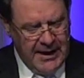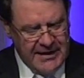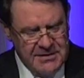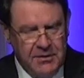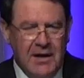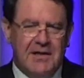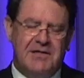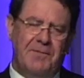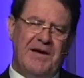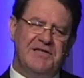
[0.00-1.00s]

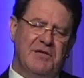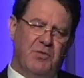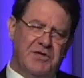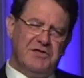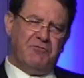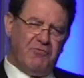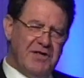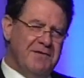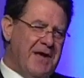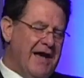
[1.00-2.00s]
and somebody says, well, does it
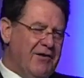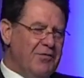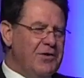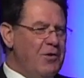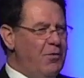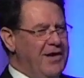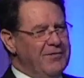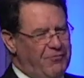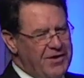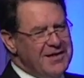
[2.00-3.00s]
really matter? You know,
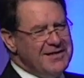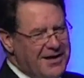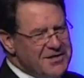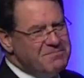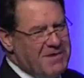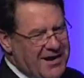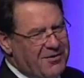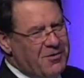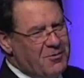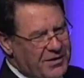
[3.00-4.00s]
it really does
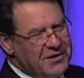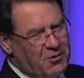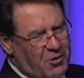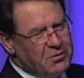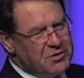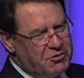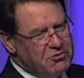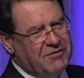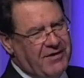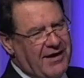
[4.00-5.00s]
matter when the Lord was
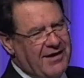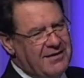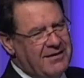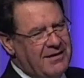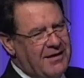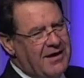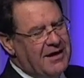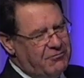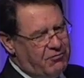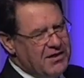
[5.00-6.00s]
crucified.
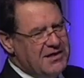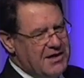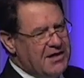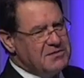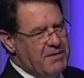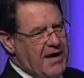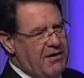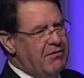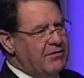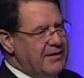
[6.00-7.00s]
It really does
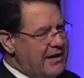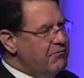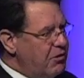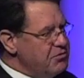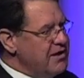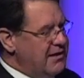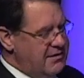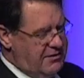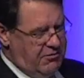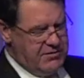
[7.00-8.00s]
matter that he rose again
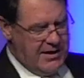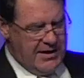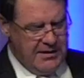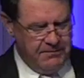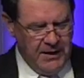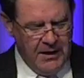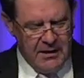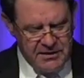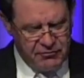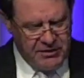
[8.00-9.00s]
the third day.
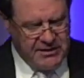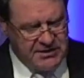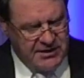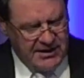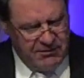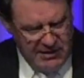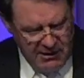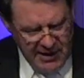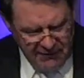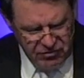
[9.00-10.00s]
Let's read this together.
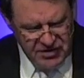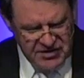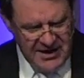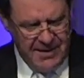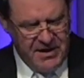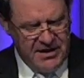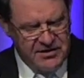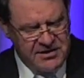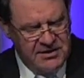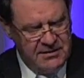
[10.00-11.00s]
Now, after the
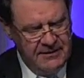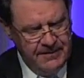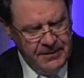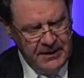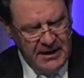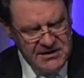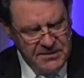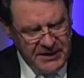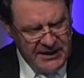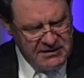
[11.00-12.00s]
Sabbaths, as
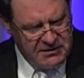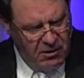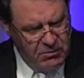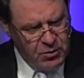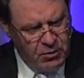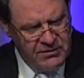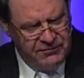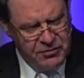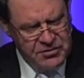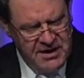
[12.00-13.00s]
it began to dawn toward the
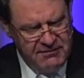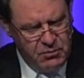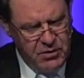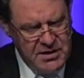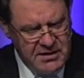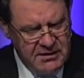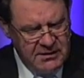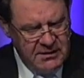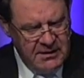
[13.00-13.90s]
first day of the week,